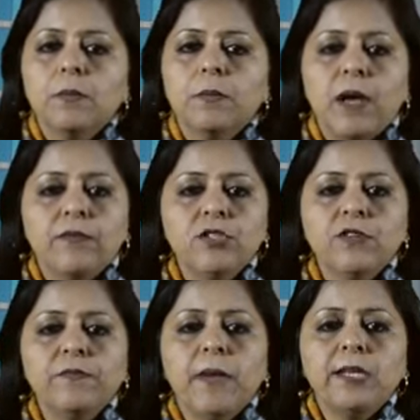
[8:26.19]
powers
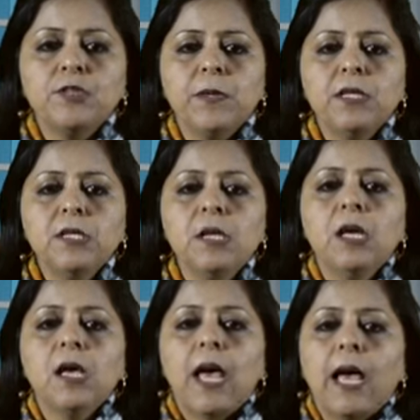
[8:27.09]
of management,
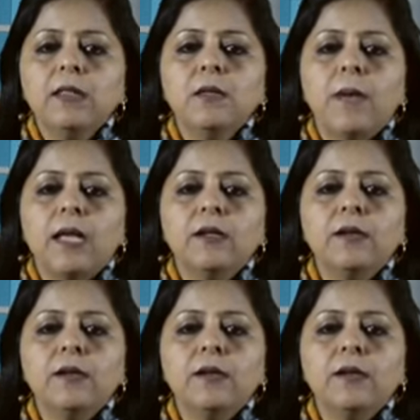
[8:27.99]
and the manner